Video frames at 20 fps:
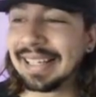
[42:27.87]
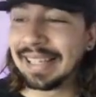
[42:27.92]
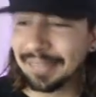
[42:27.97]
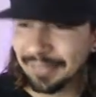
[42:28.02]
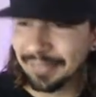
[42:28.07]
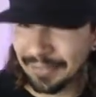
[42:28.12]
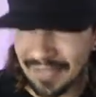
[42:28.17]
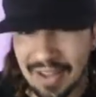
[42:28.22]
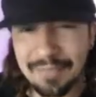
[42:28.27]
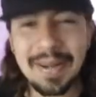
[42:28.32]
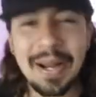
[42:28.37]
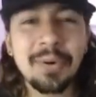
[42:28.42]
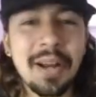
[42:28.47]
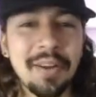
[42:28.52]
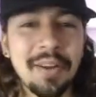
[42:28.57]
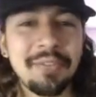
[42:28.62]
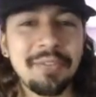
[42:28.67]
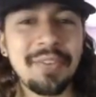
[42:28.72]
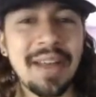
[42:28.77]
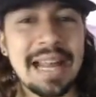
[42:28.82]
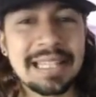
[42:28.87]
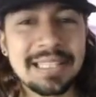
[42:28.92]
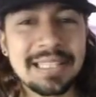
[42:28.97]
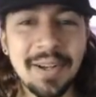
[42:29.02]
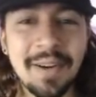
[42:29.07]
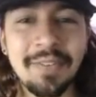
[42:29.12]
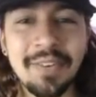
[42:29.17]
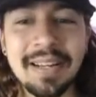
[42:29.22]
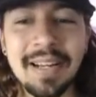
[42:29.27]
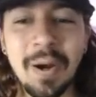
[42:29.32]
FPL kind of fades
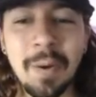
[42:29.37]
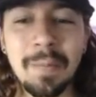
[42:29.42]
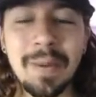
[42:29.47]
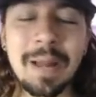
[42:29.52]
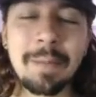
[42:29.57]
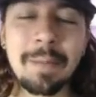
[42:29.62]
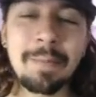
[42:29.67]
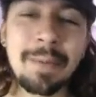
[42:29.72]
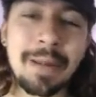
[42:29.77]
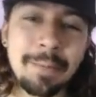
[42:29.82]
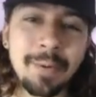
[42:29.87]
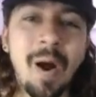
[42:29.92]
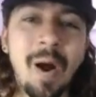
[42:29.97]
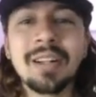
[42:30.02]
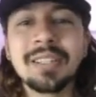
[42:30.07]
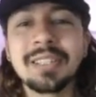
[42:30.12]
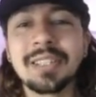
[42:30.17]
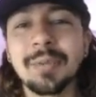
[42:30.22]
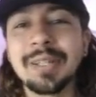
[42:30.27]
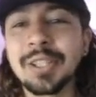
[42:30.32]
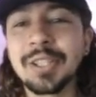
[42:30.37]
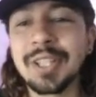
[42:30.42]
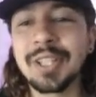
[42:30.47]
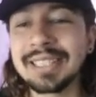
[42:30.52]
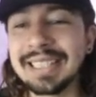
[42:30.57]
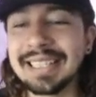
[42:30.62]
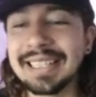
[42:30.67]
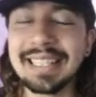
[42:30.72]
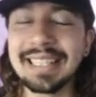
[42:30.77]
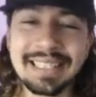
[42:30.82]
off a little bit. People aren't so interested.